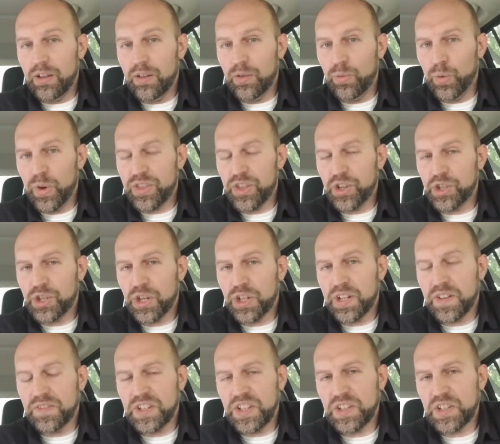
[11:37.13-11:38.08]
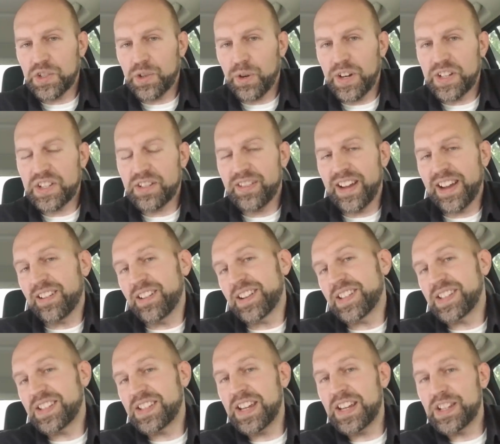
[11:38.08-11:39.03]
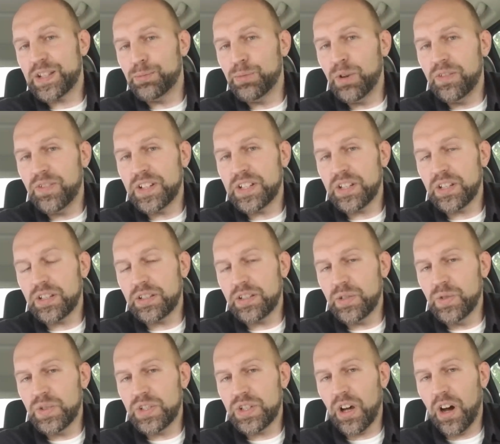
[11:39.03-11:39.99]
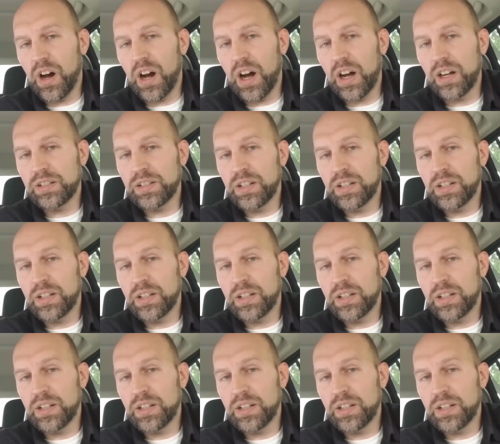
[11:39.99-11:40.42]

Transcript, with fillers: with the Church of Jesus Christ of Latter day Saints moving to Utah